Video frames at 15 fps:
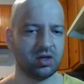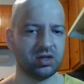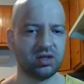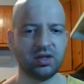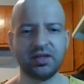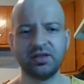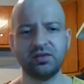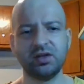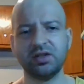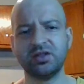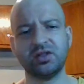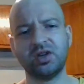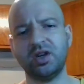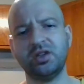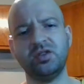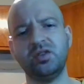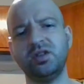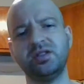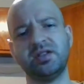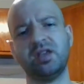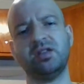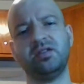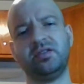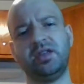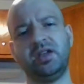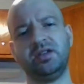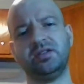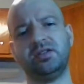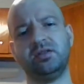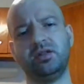So that's why I was trying to do these other
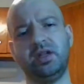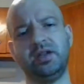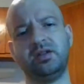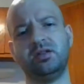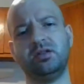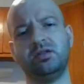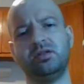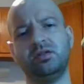things, like